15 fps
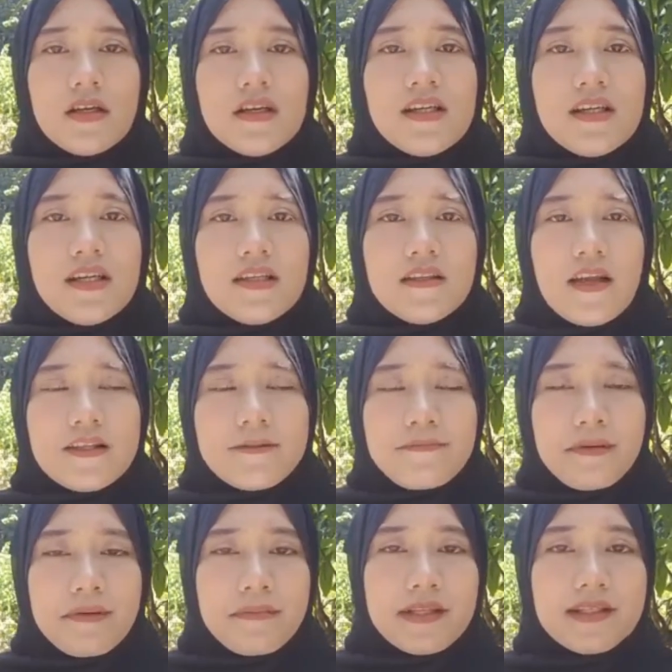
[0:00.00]
in
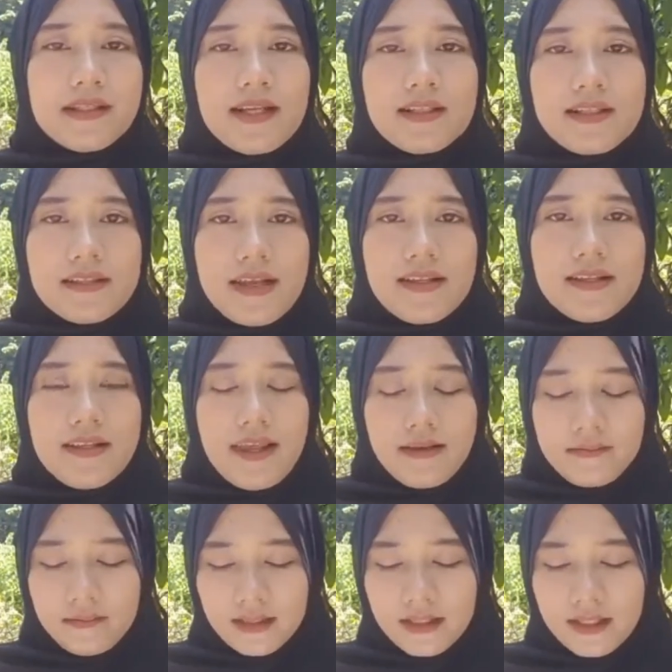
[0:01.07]
experimental design,
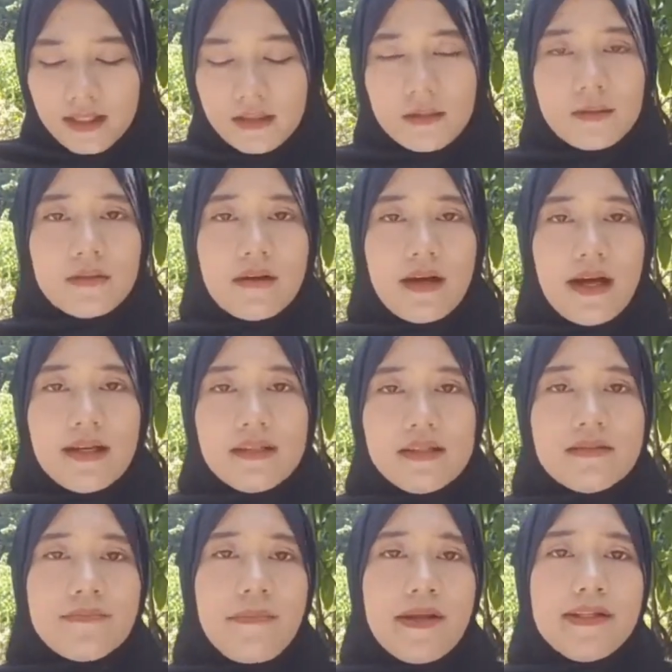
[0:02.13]
namely one
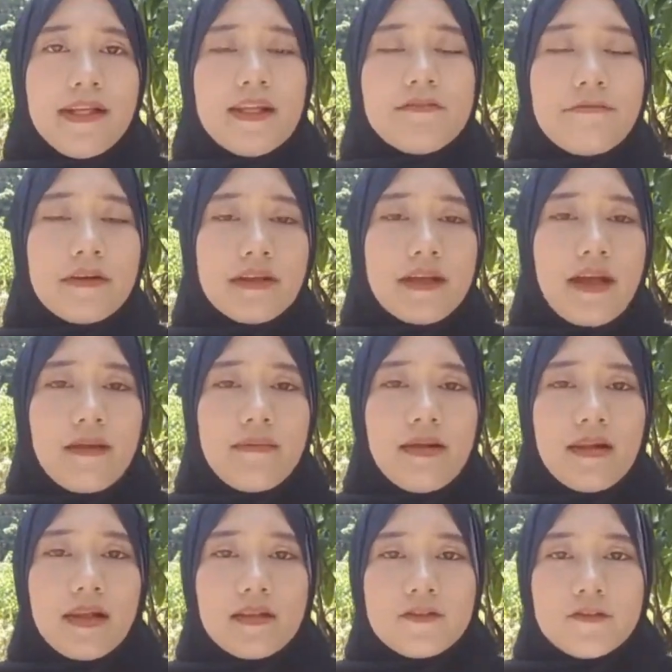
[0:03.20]
independent variable
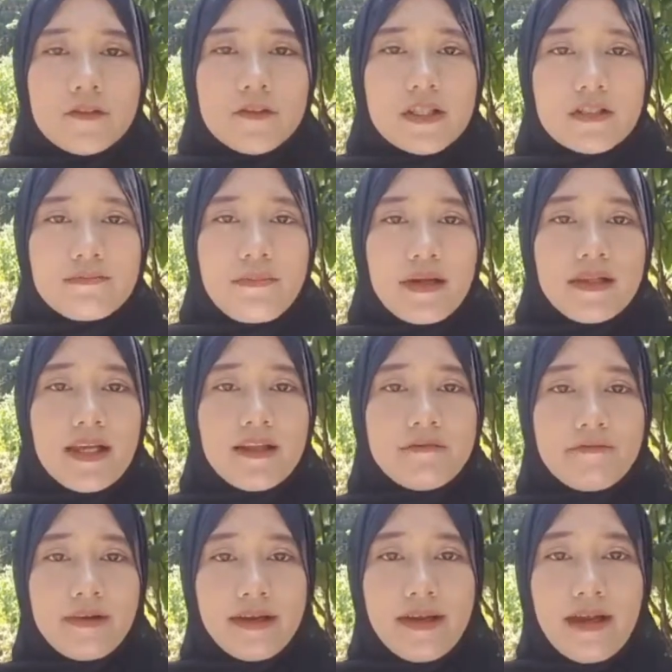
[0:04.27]
and two dependent
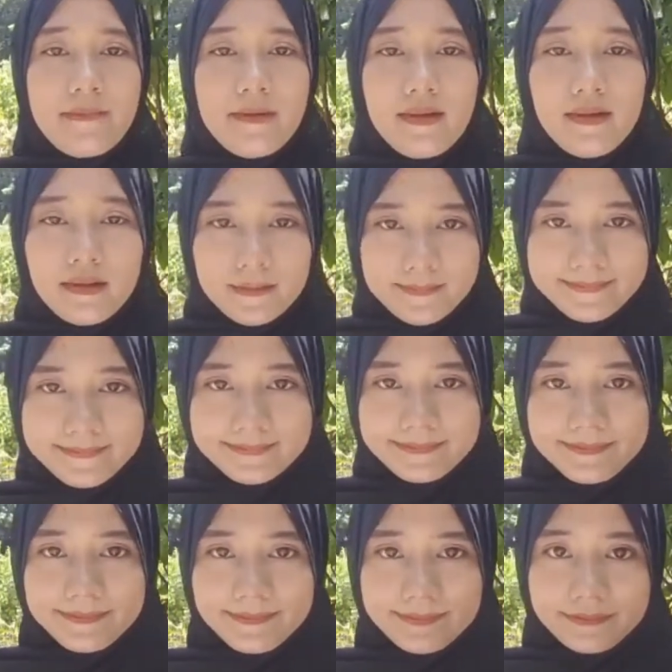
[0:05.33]
variables.
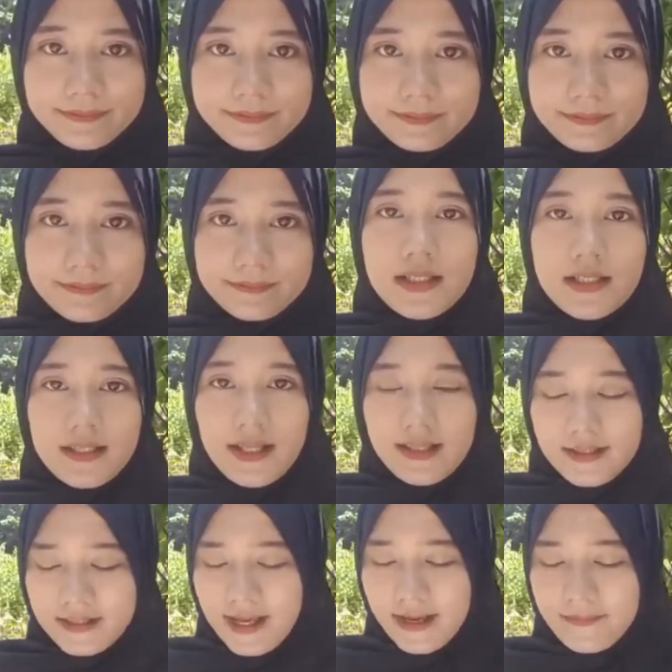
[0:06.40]
The
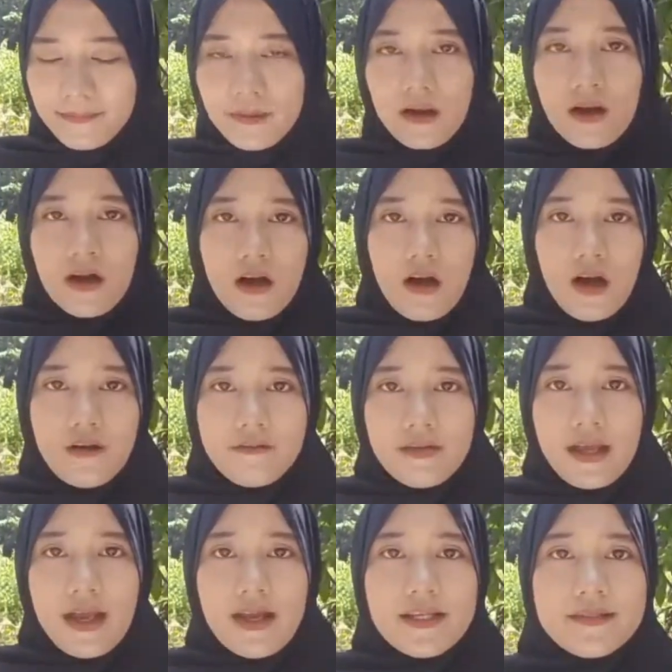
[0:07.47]
type of
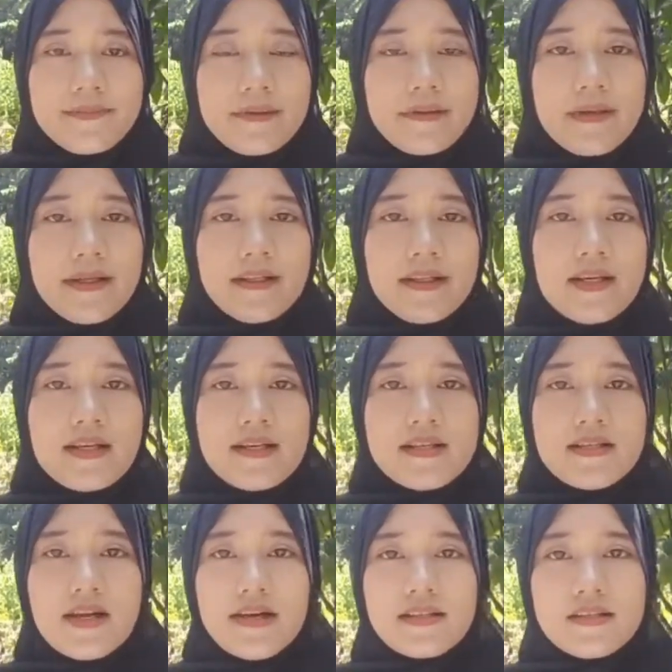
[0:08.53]
experimental
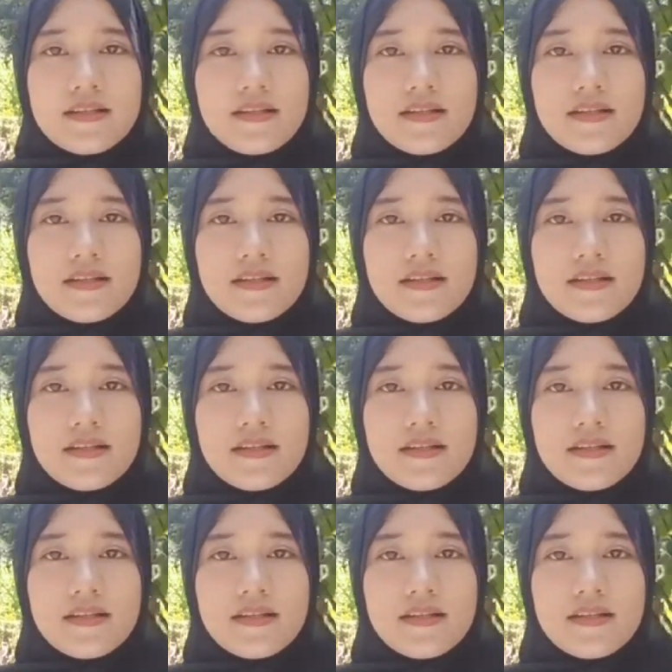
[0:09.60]
research